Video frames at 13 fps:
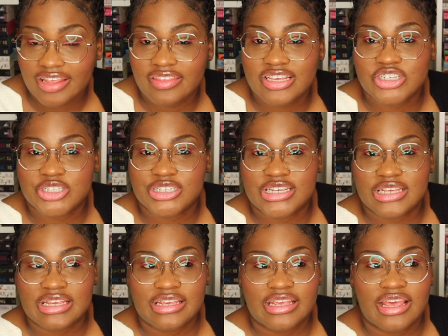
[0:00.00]
I think
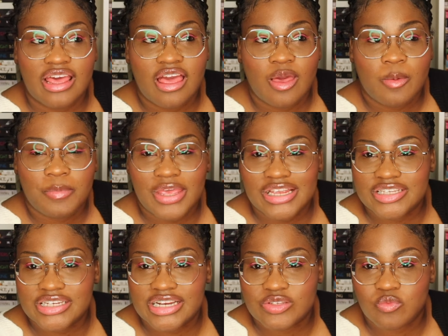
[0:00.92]
she
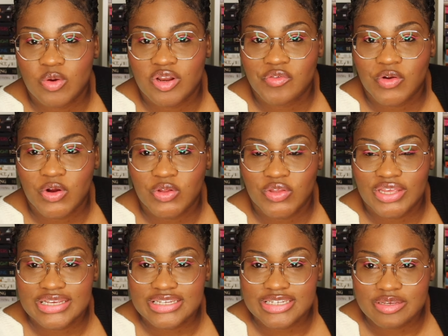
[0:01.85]
picked it as one of her
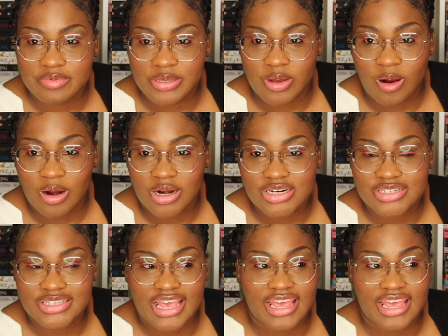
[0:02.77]
like TBRs,